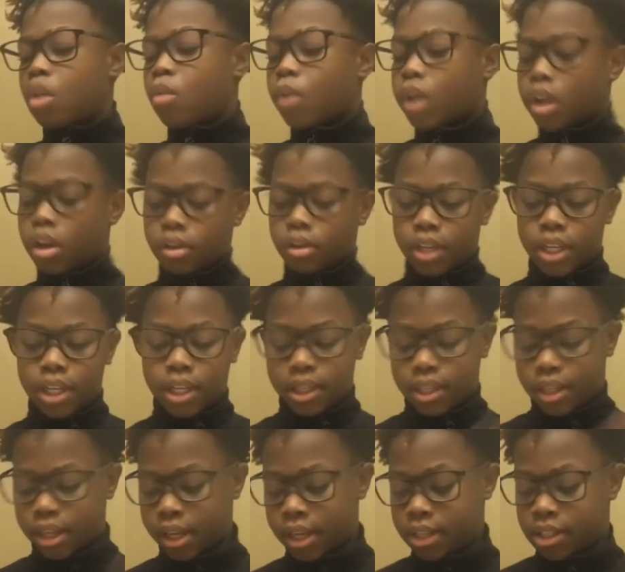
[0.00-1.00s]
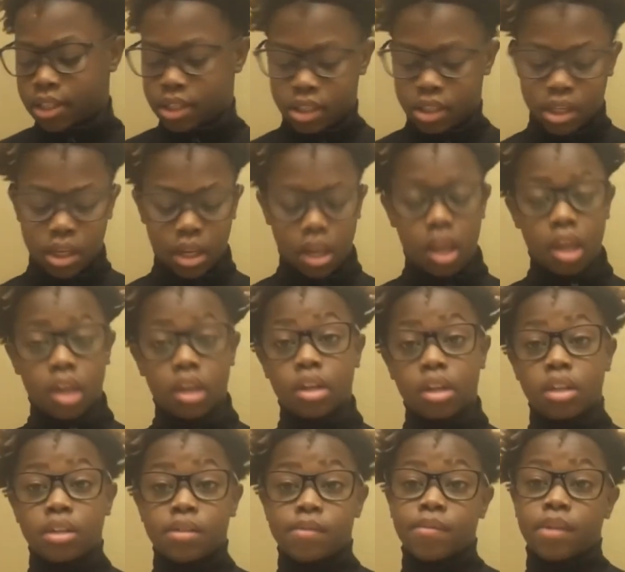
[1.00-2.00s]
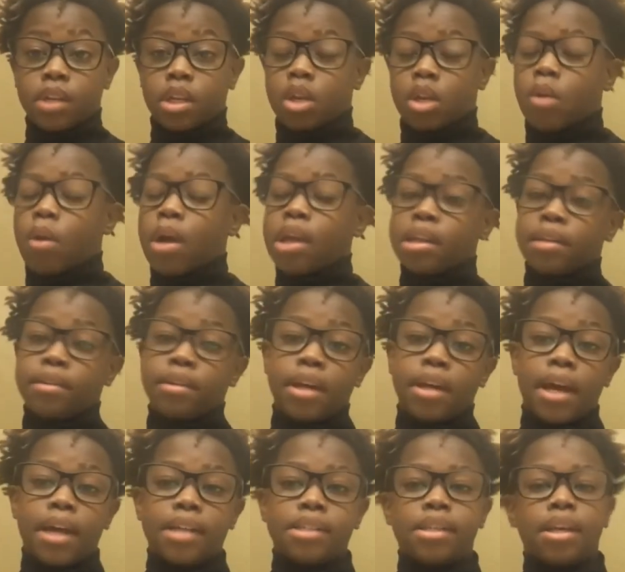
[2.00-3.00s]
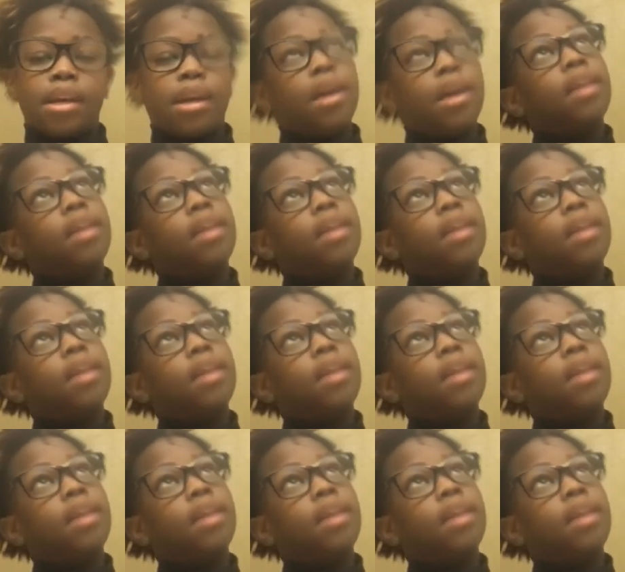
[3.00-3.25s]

we gonna get into the end of this video. I love you guys.